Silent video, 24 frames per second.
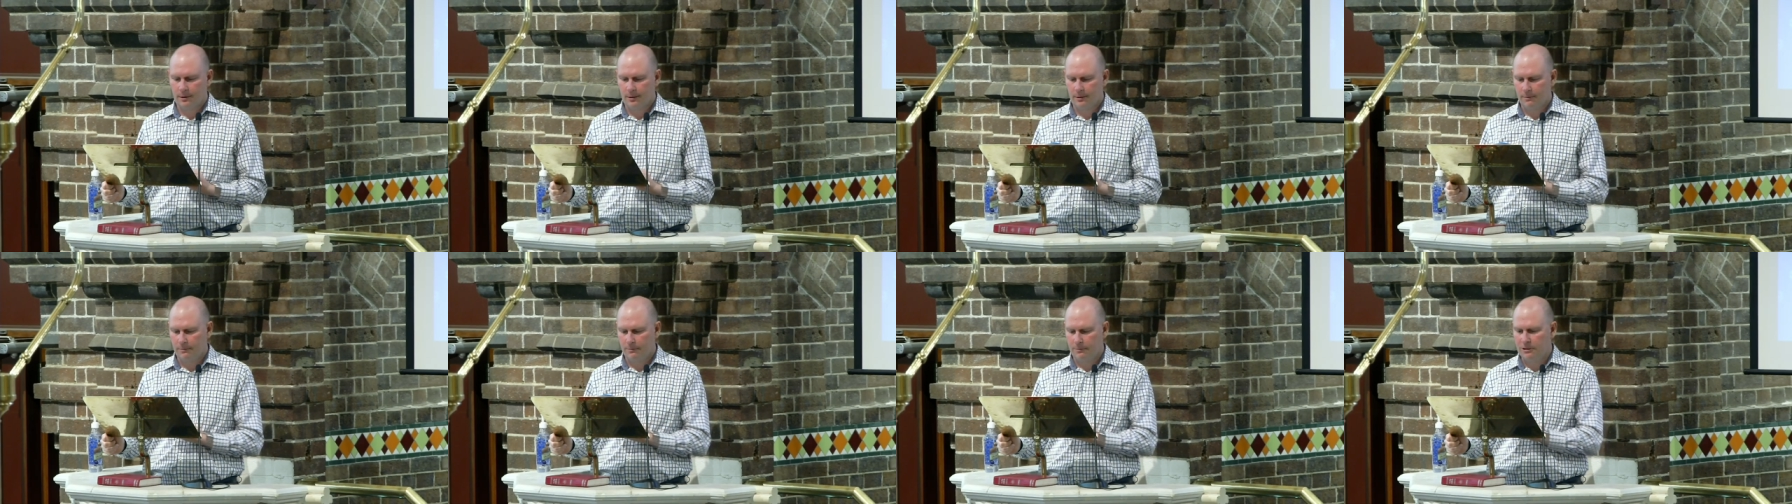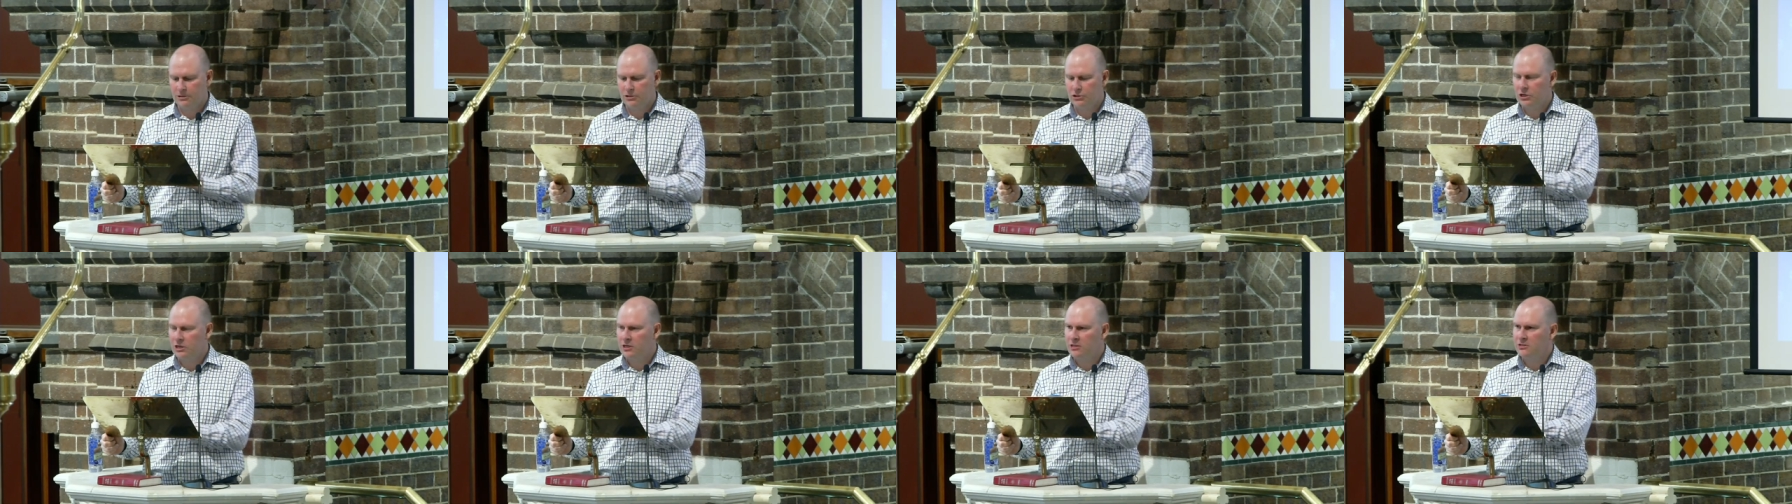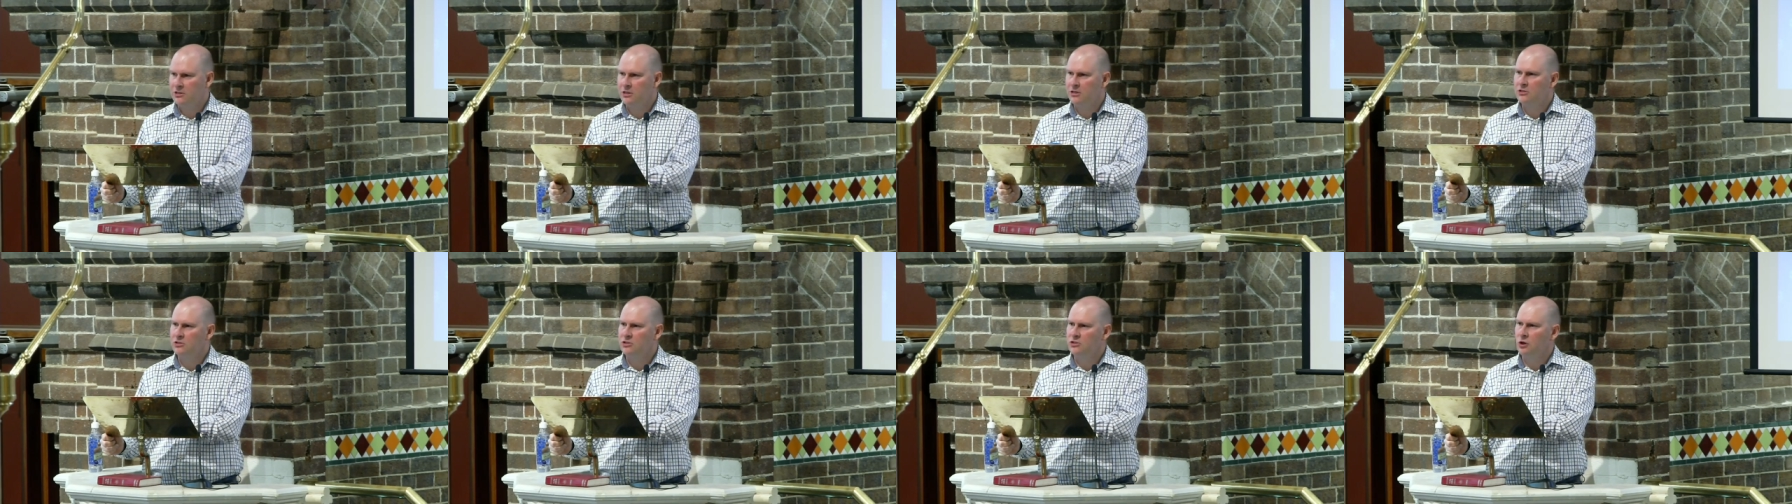But
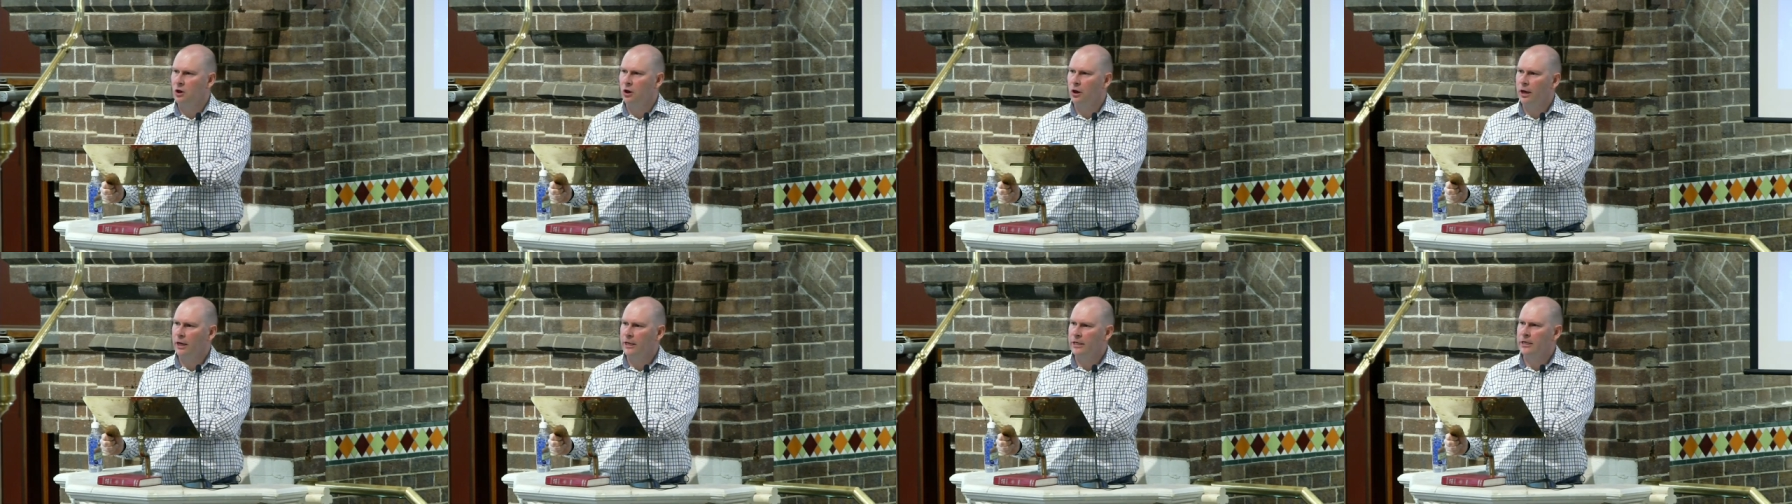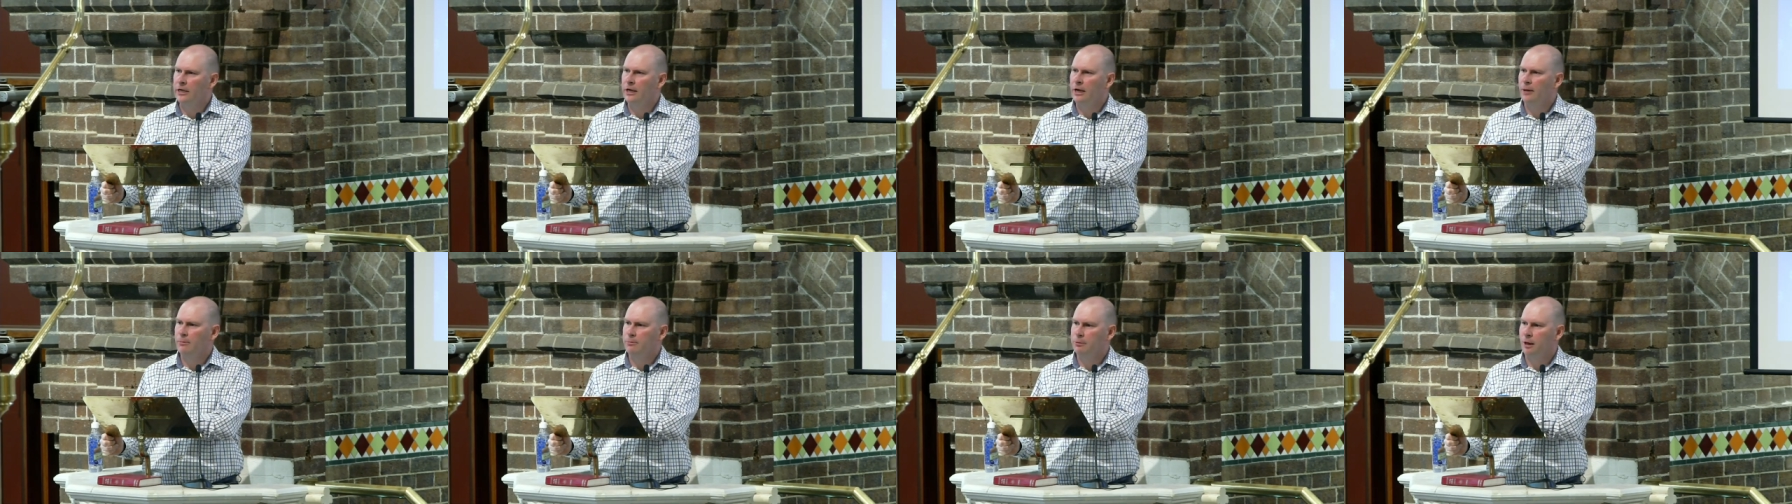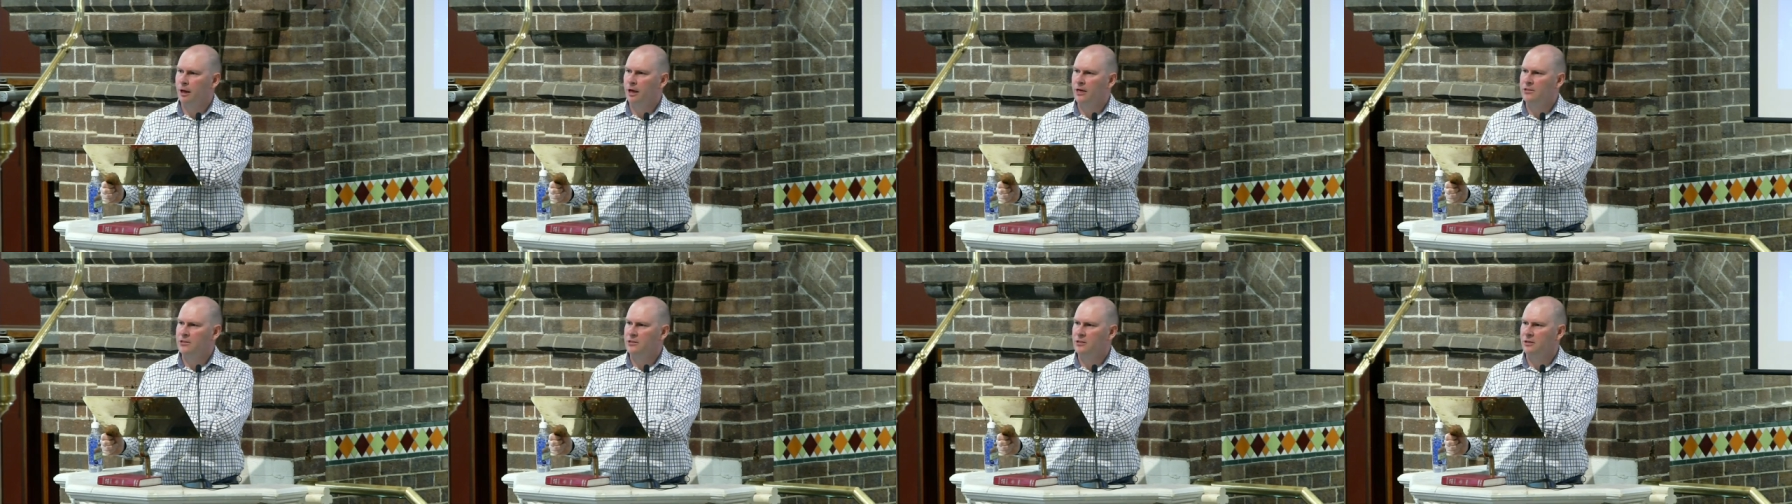Jesus dying in our
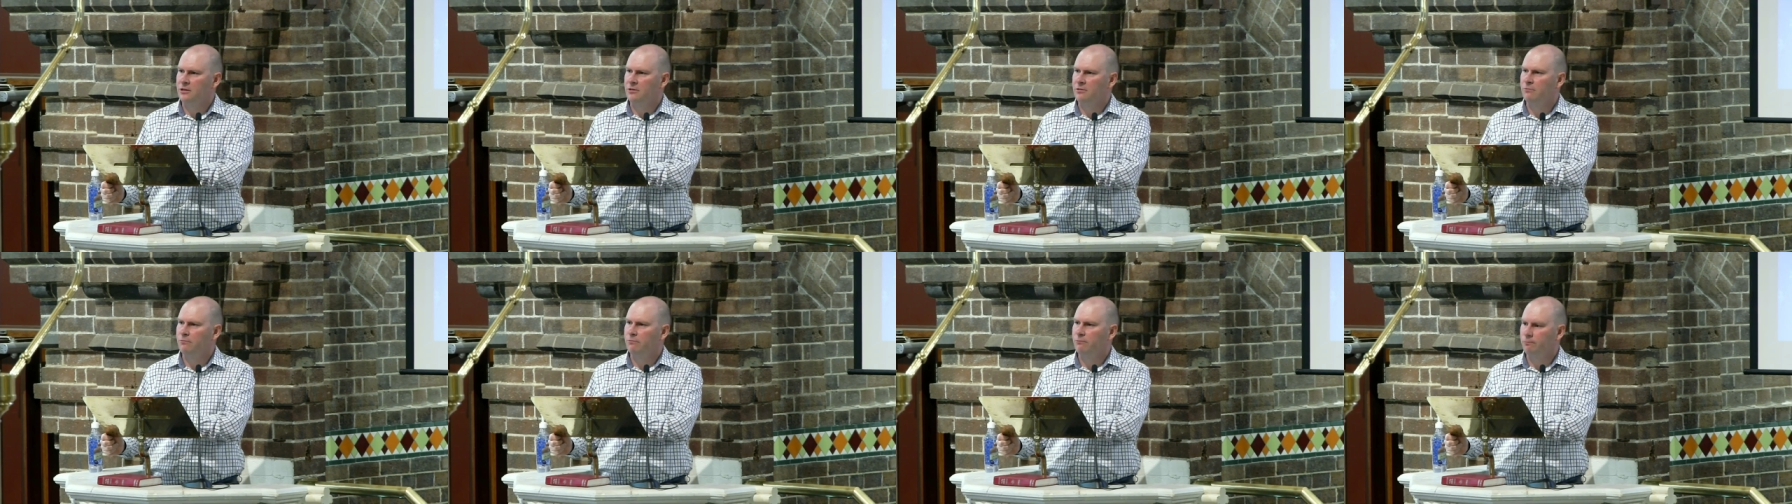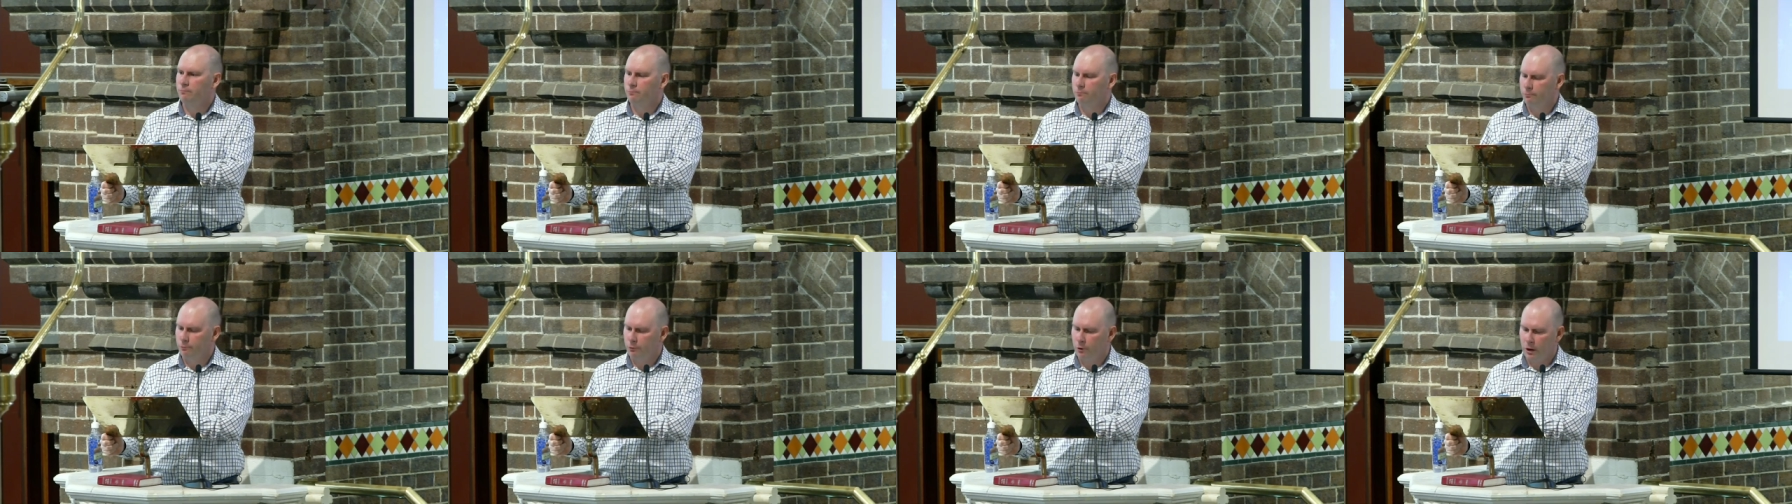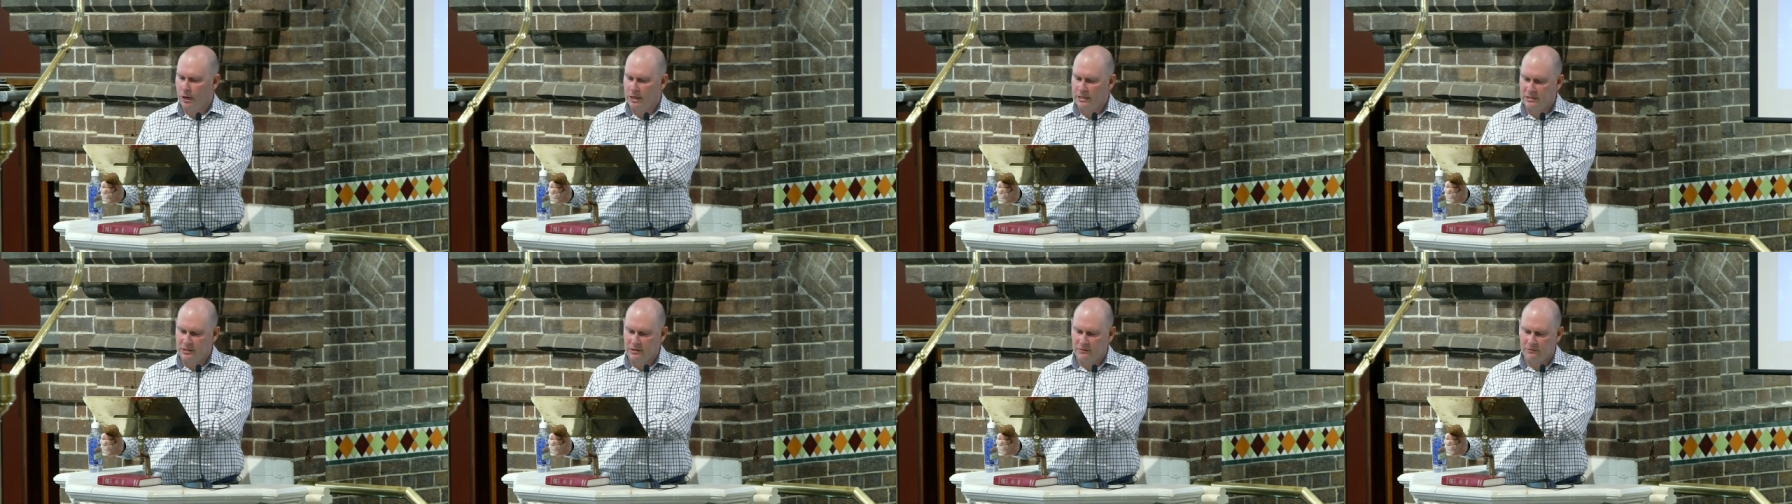place and
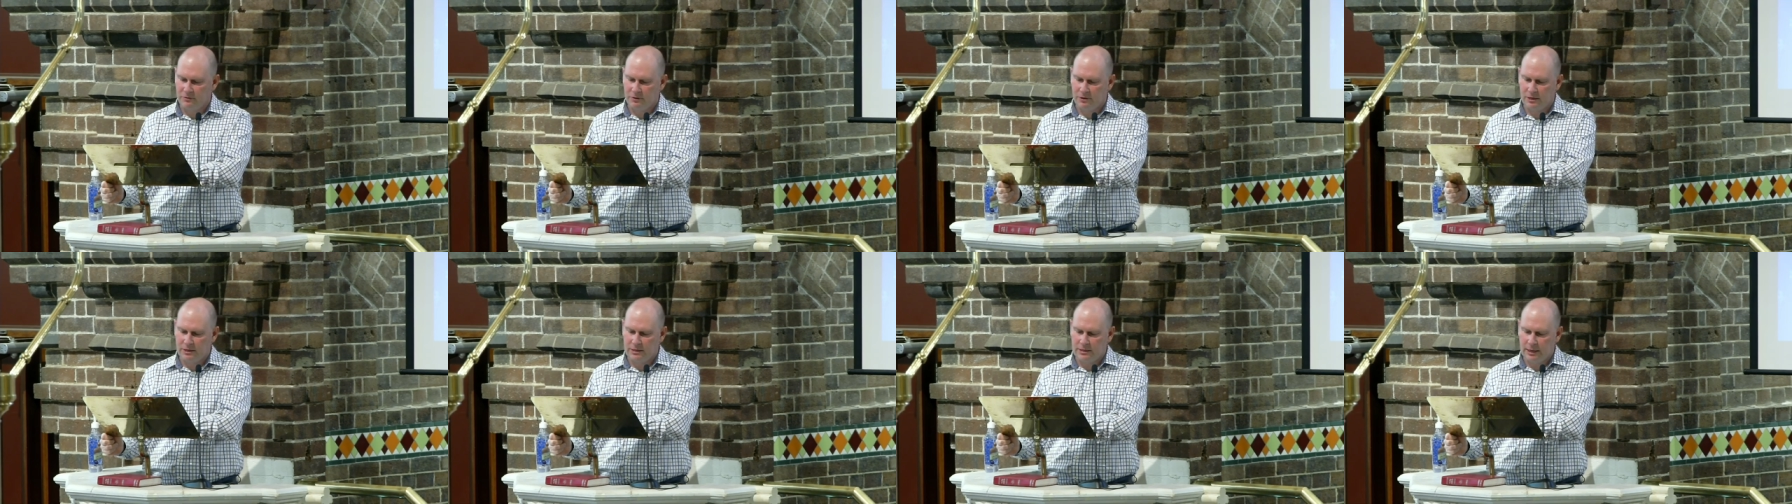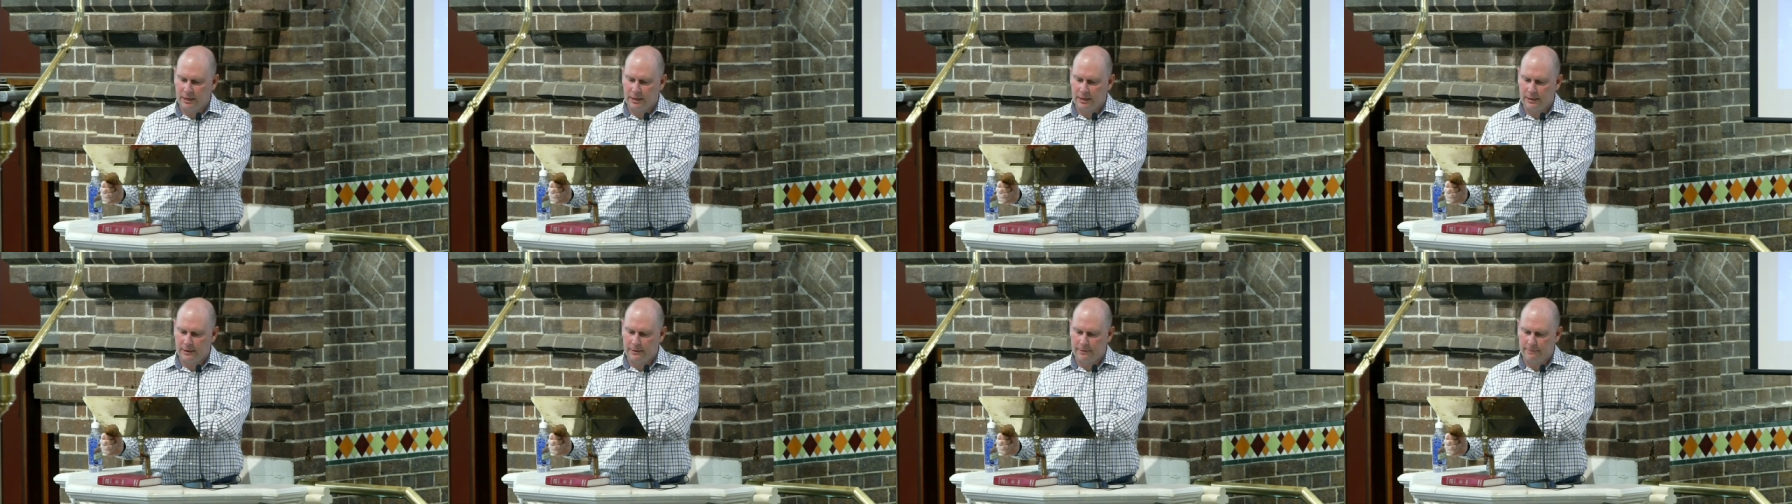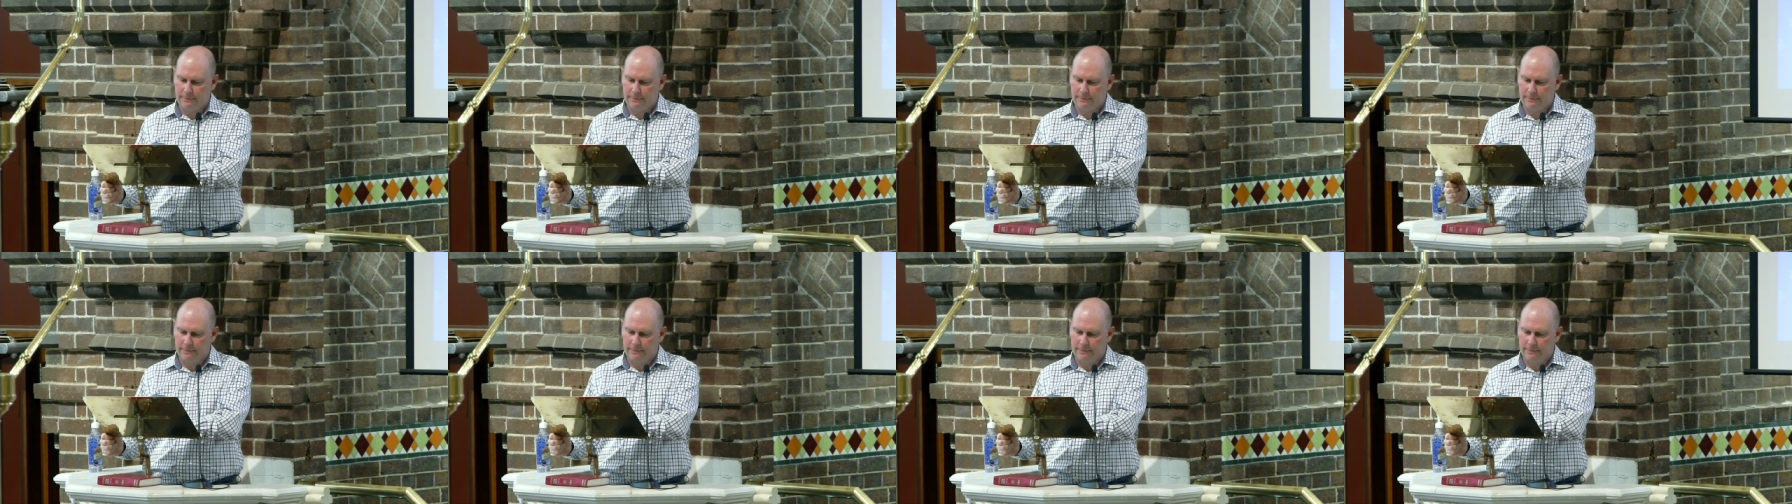rising from the dead